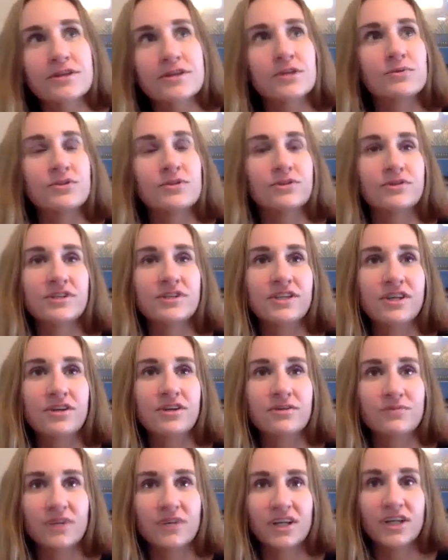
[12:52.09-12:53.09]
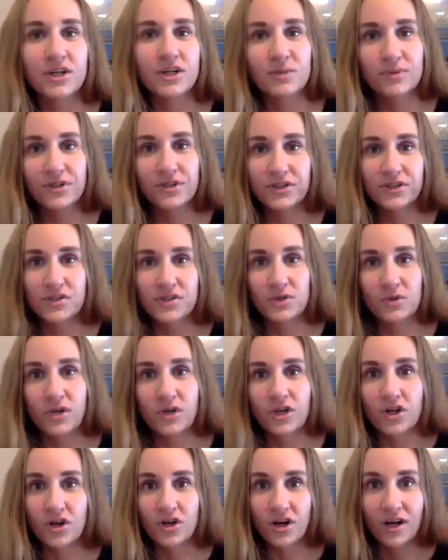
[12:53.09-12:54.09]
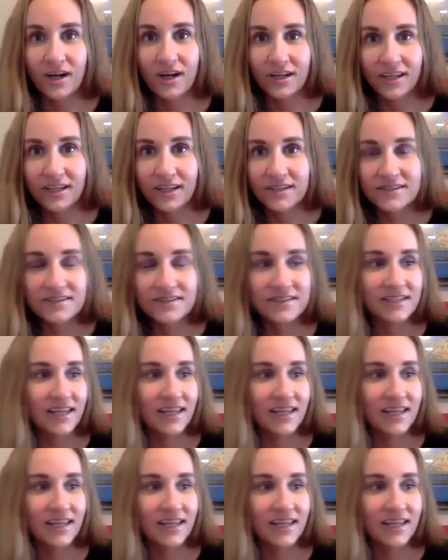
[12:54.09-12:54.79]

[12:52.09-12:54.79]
thing when you're thinking of writing a book is knowing your audience.